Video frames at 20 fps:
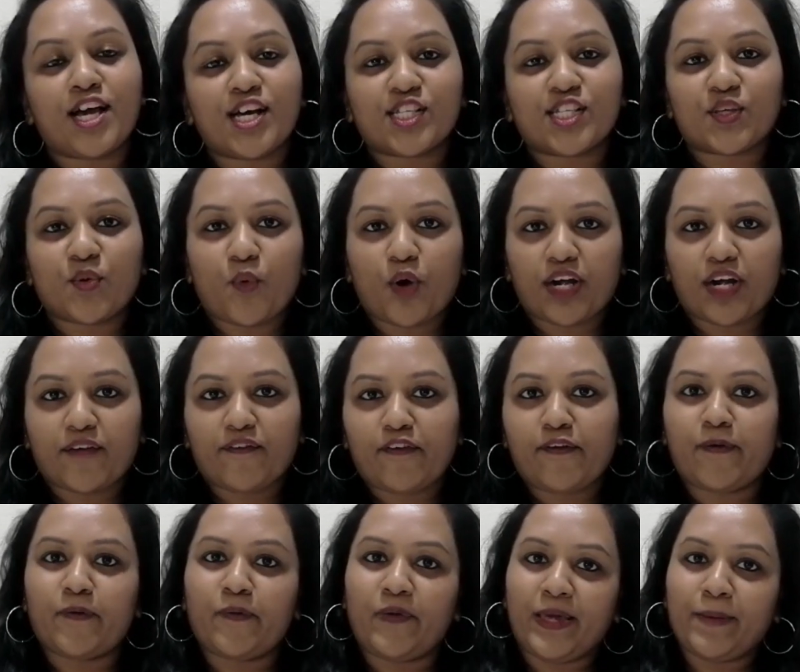So
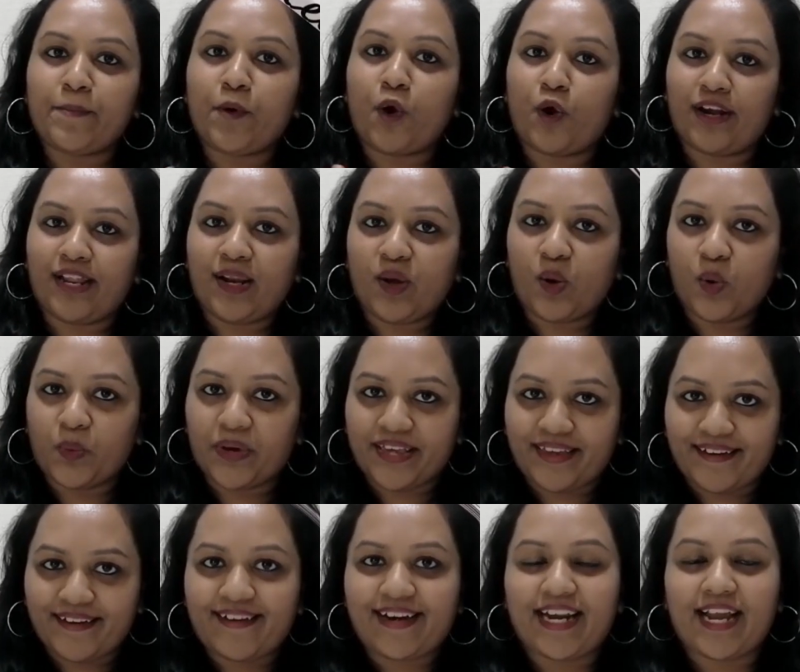whatever we model over
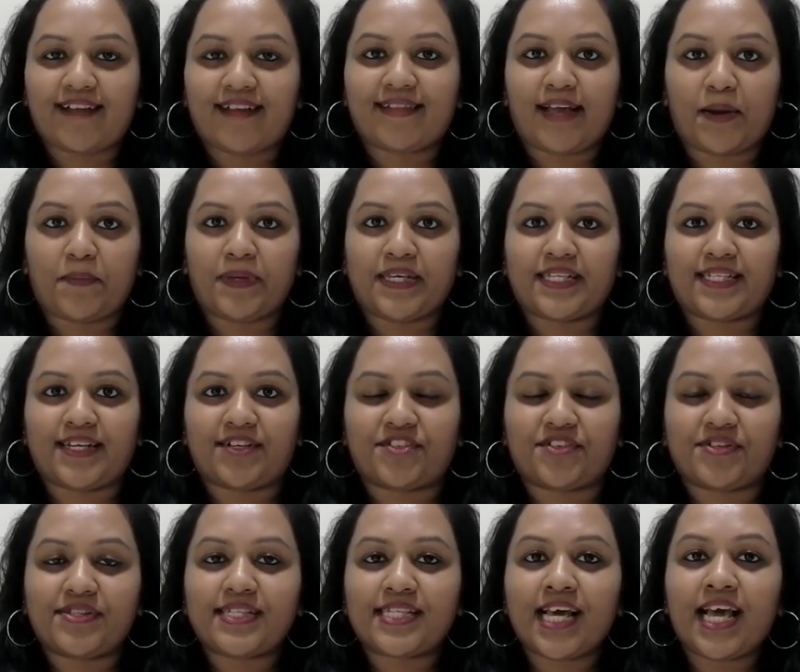here in our therapy
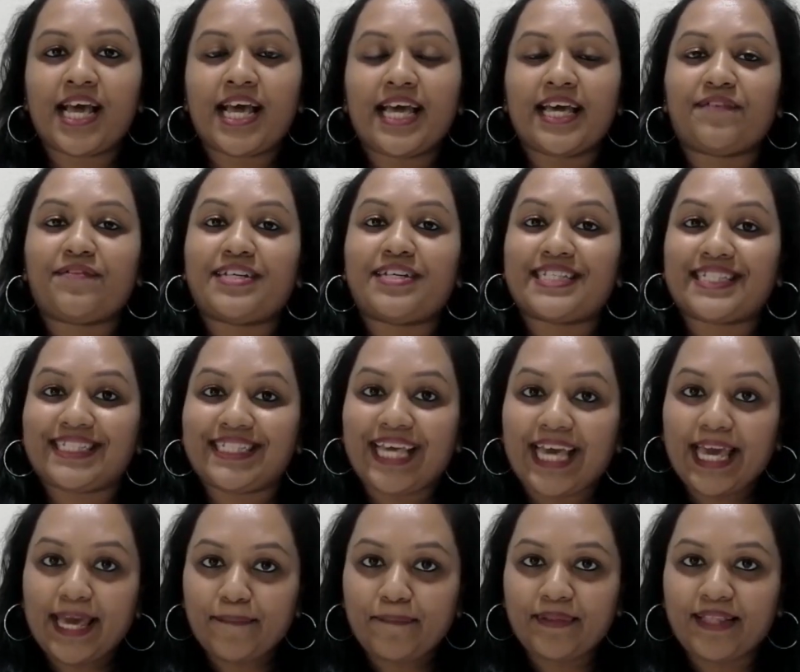sessions, if the
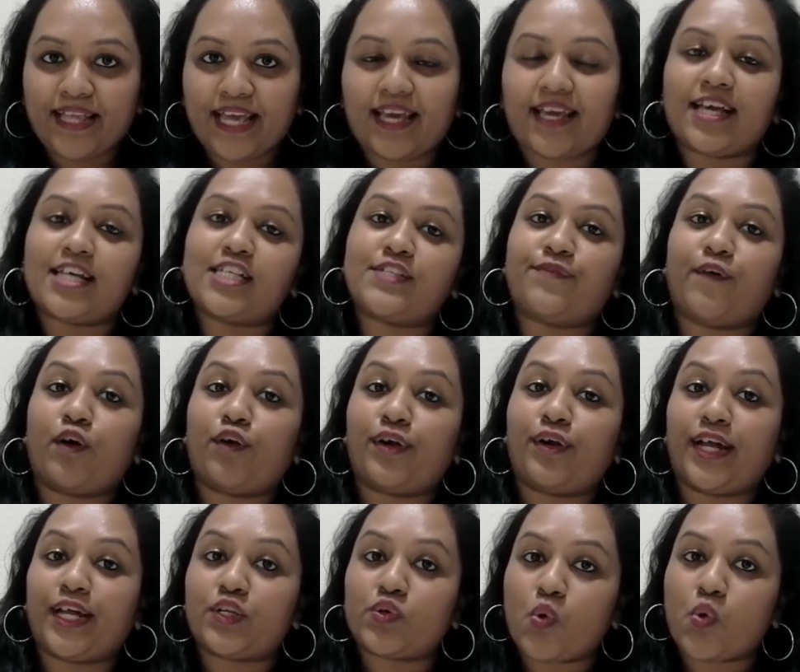same thing is
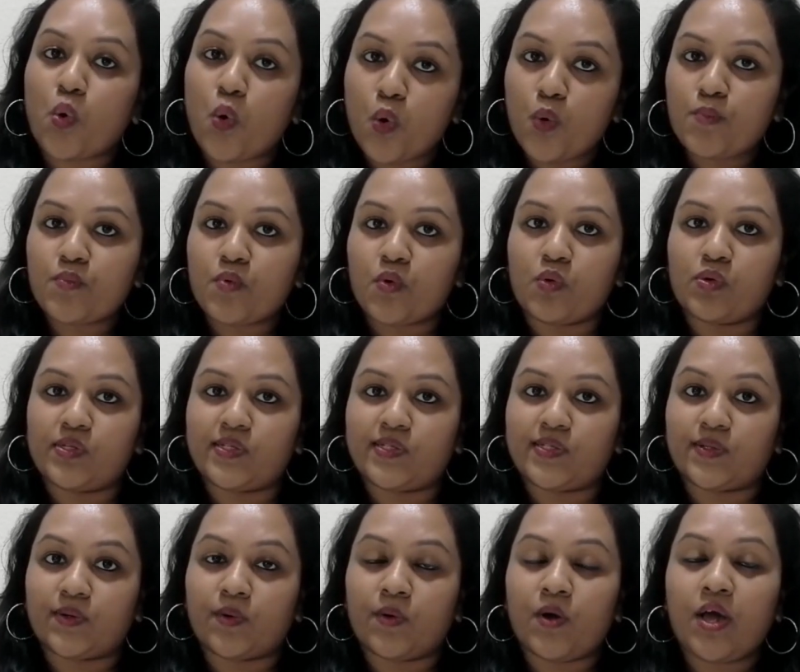followed at home
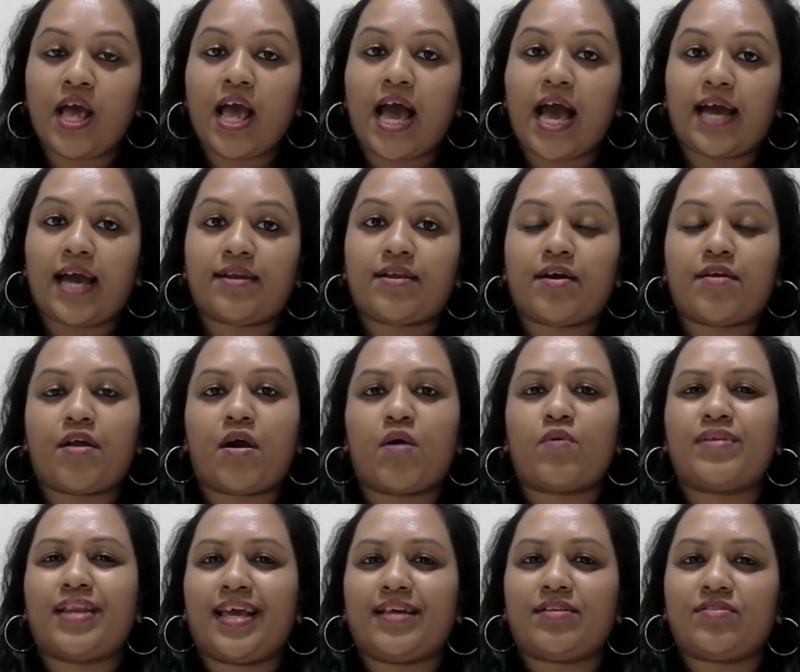also, and
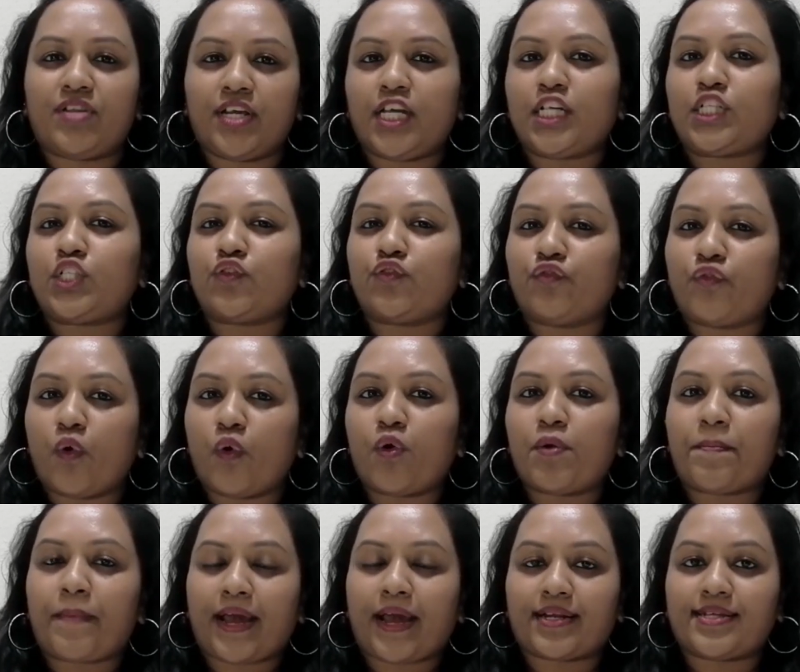around like 3 to 4
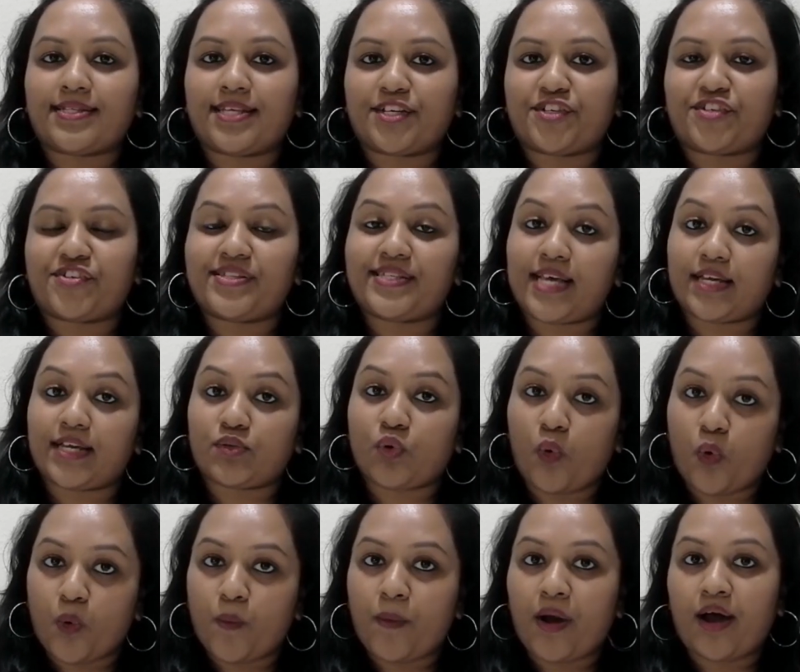practice sessions at
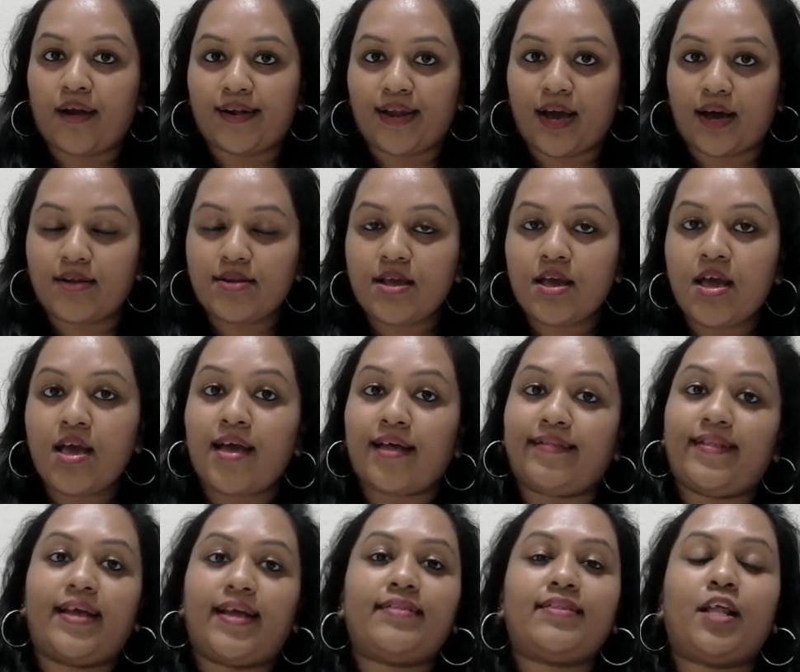home are done,
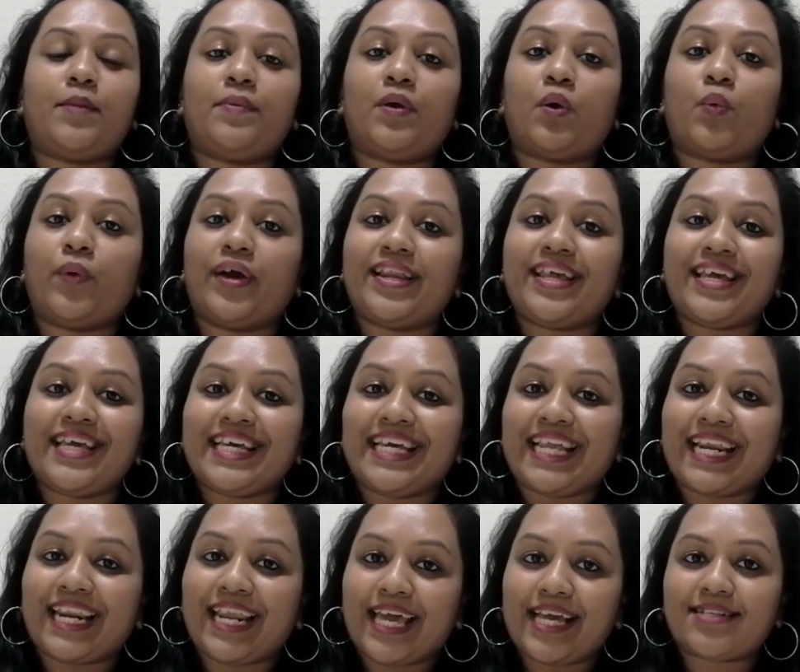then there'll be a very
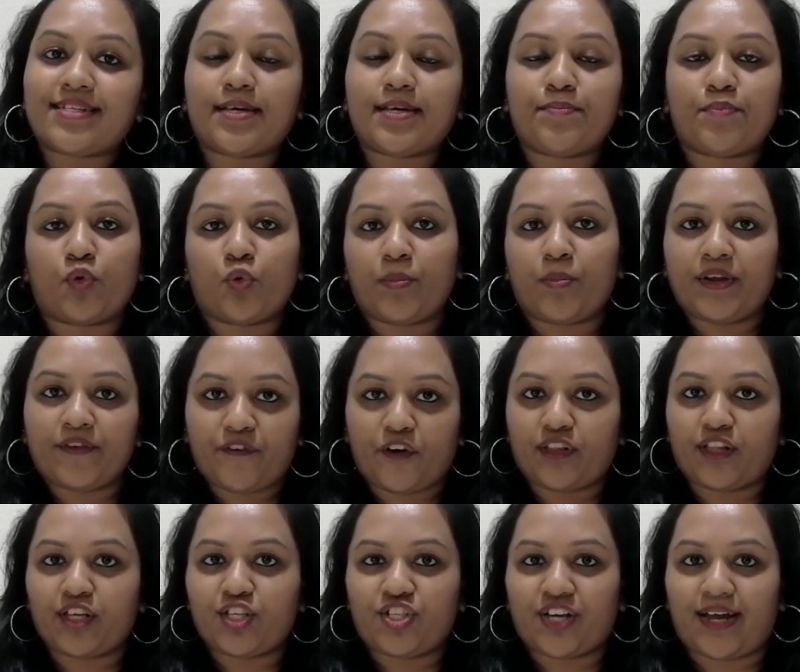great improvement for
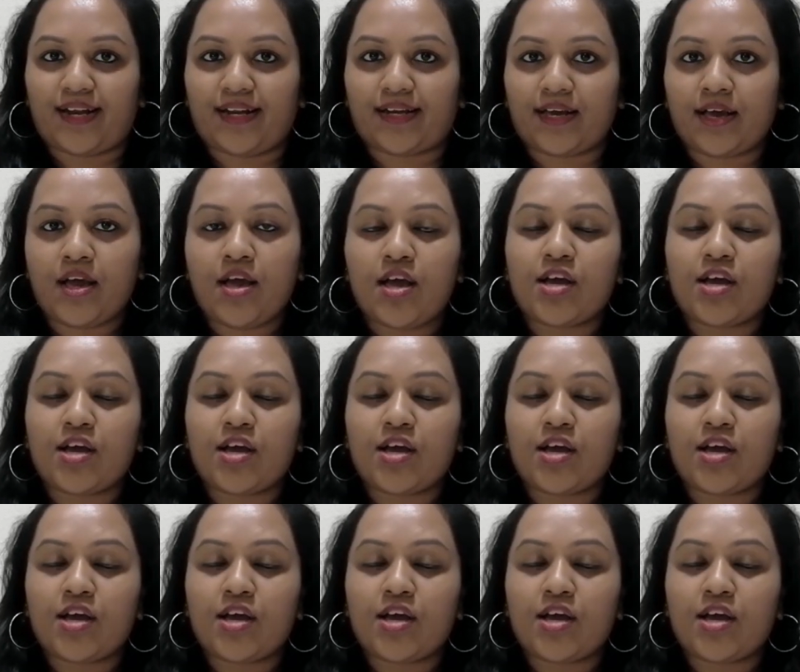the child.